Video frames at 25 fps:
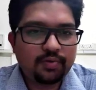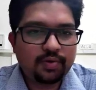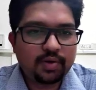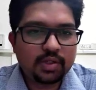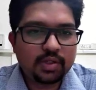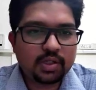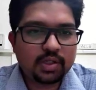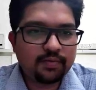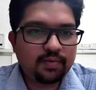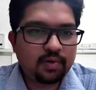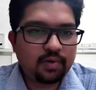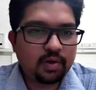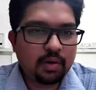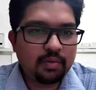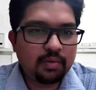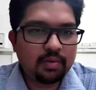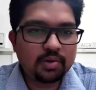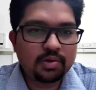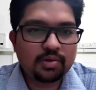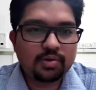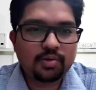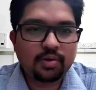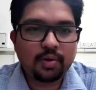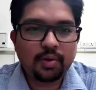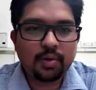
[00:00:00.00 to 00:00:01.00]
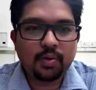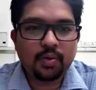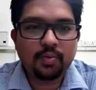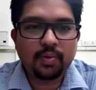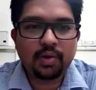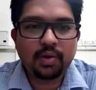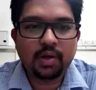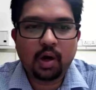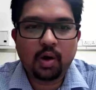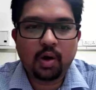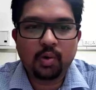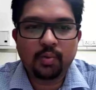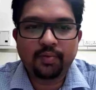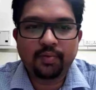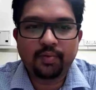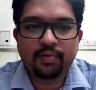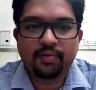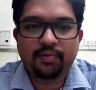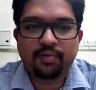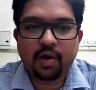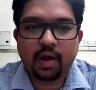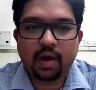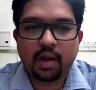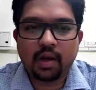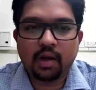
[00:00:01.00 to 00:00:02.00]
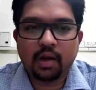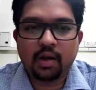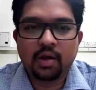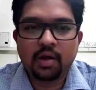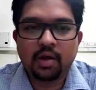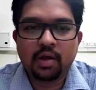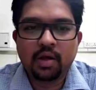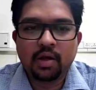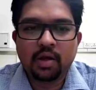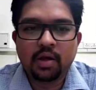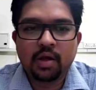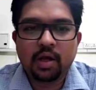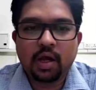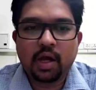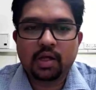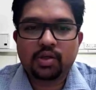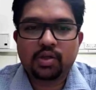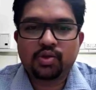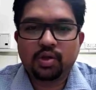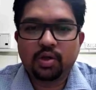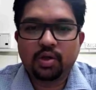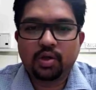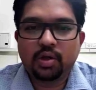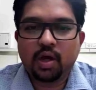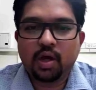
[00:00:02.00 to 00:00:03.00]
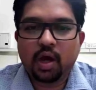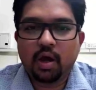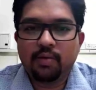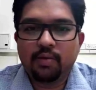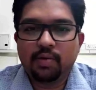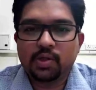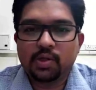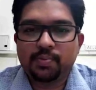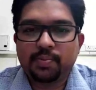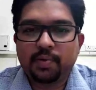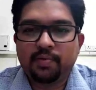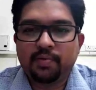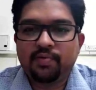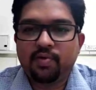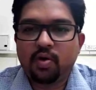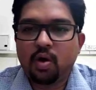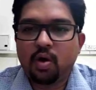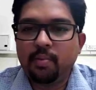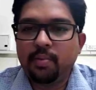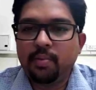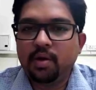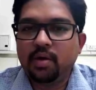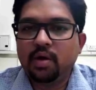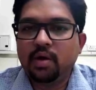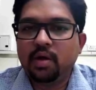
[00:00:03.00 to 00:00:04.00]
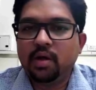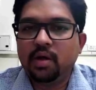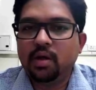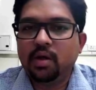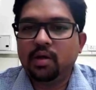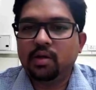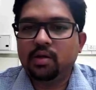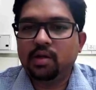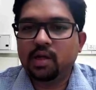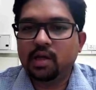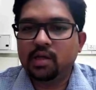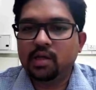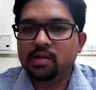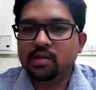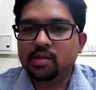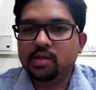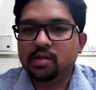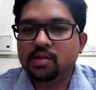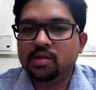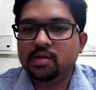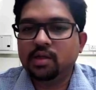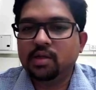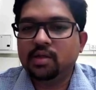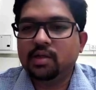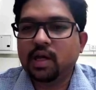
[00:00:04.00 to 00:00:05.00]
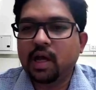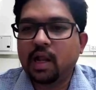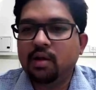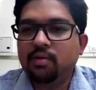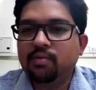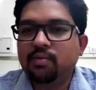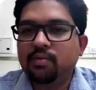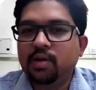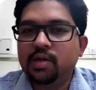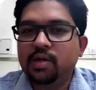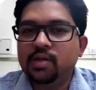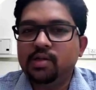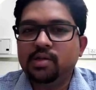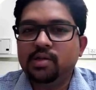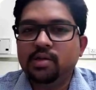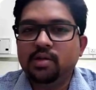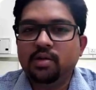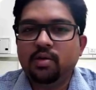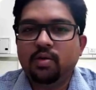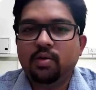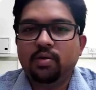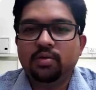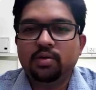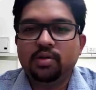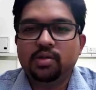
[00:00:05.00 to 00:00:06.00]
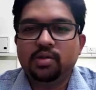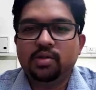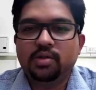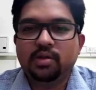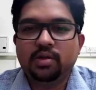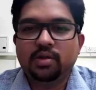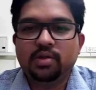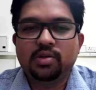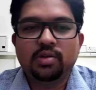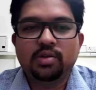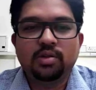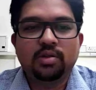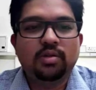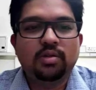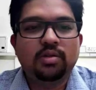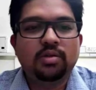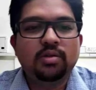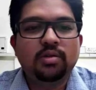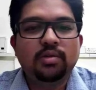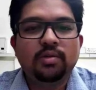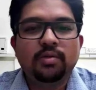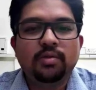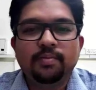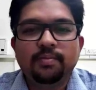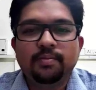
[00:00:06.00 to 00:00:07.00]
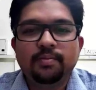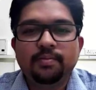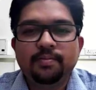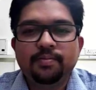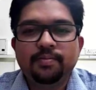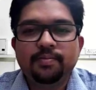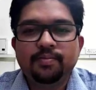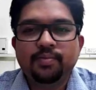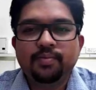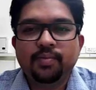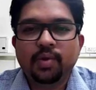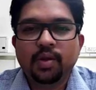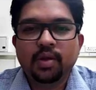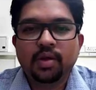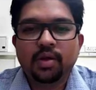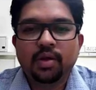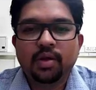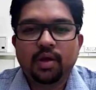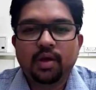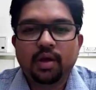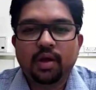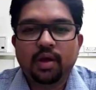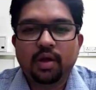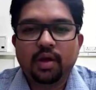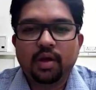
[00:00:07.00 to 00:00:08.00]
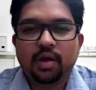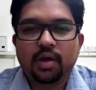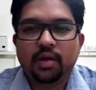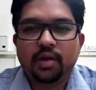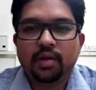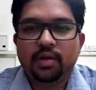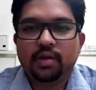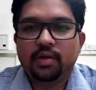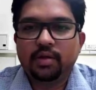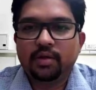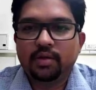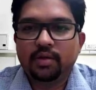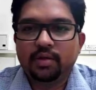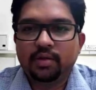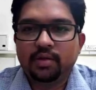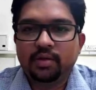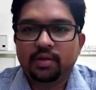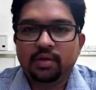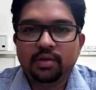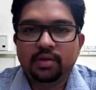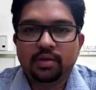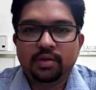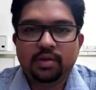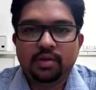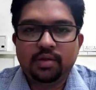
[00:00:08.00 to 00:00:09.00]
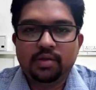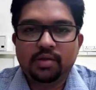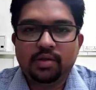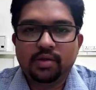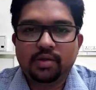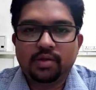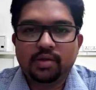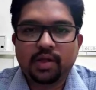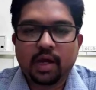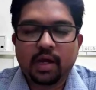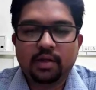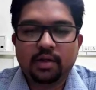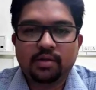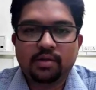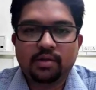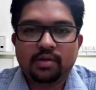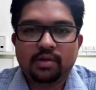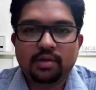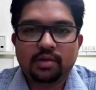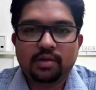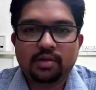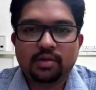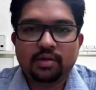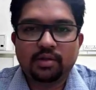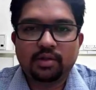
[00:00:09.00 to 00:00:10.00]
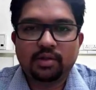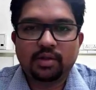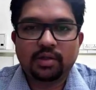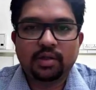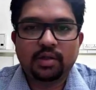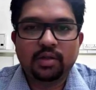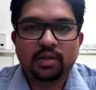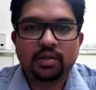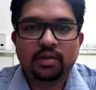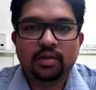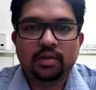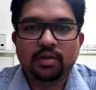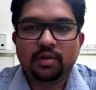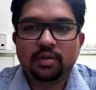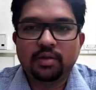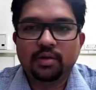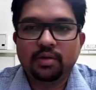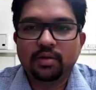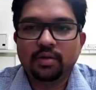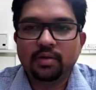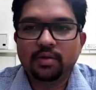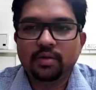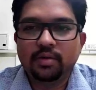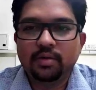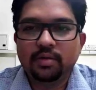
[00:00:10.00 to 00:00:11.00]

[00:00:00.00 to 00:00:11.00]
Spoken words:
So first of all, I will show you an output file. Actually, I was performing a transition state calculation on the structure, and this is that structure here.